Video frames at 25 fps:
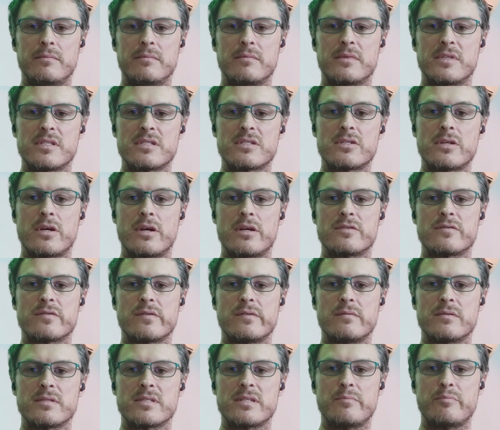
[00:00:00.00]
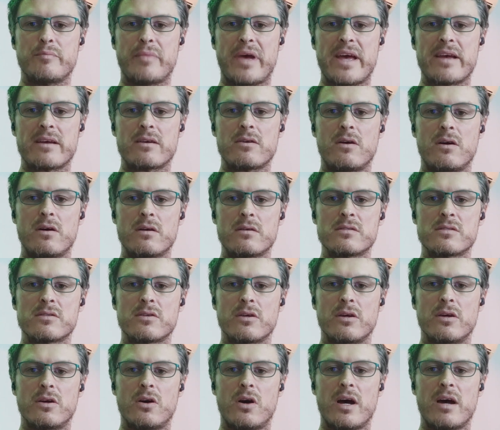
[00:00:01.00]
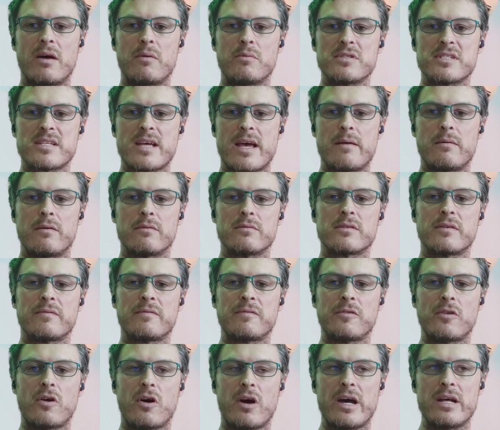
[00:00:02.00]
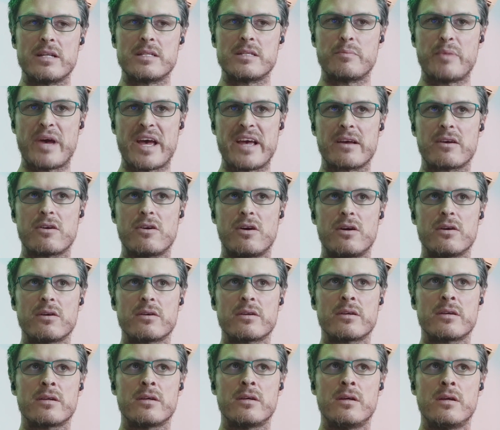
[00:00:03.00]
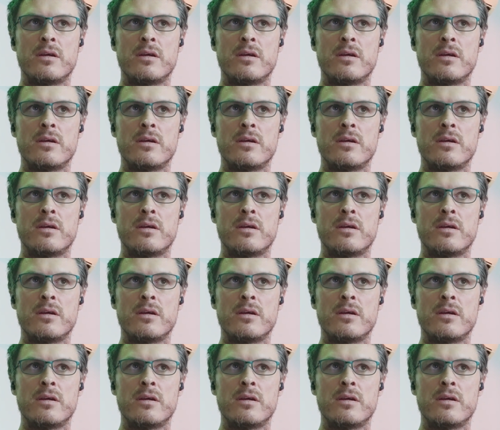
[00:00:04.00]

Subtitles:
The surgery was in Bangkok, so I was able to fly to Bangkok,